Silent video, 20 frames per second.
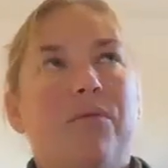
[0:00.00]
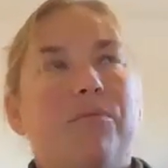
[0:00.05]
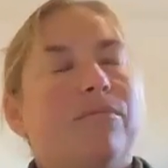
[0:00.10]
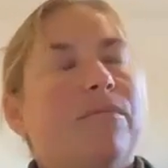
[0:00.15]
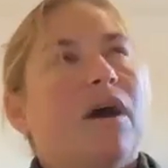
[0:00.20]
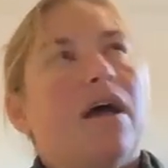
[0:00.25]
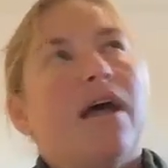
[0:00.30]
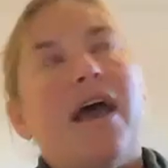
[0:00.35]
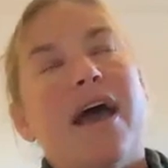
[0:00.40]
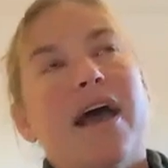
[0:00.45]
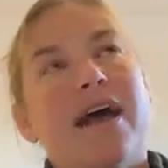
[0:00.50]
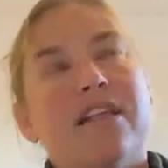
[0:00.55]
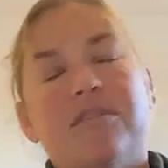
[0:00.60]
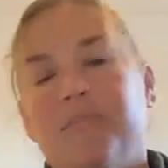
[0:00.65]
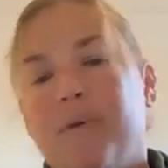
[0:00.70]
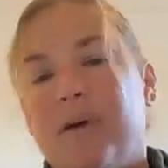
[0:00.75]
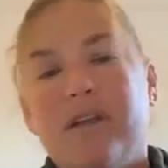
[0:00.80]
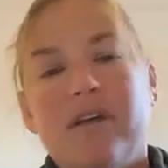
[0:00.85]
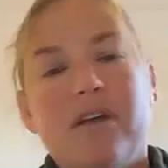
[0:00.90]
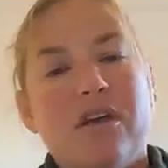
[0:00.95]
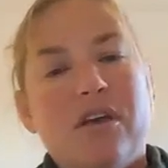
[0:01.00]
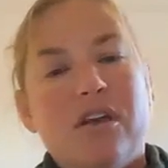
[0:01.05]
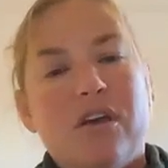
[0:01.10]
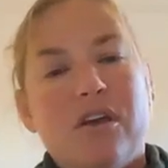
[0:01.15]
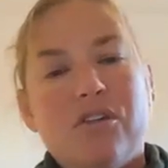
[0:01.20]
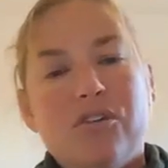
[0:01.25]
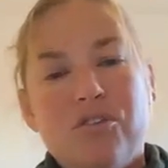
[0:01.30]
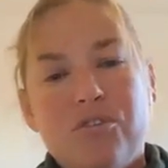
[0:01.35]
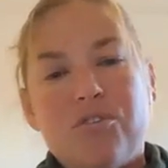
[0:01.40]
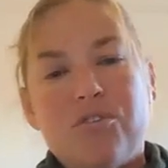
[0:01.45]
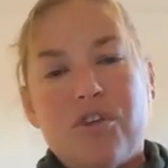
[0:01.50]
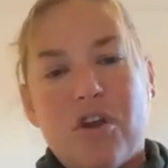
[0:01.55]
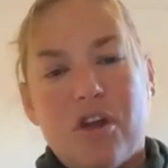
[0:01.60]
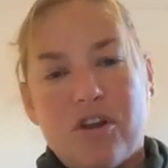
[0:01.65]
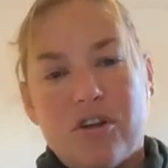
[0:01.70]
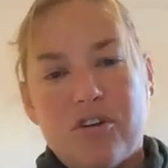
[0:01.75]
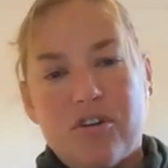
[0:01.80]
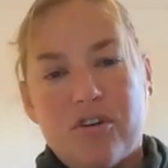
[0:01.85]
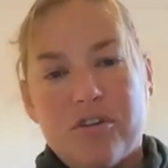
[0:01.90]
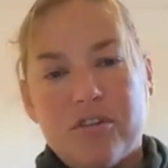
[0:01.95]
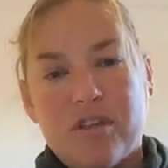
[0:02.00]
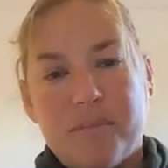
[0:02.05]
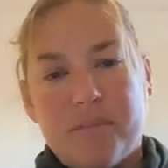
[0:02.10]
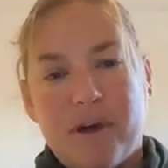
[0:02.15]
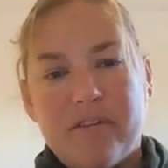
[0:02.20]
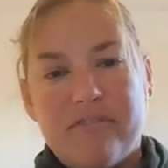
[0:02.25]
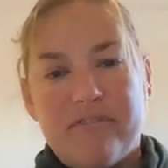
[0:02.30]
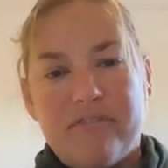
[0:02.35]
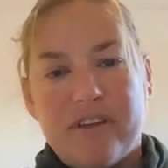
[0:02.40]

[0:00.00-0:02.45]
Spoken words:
not ads, but news articles about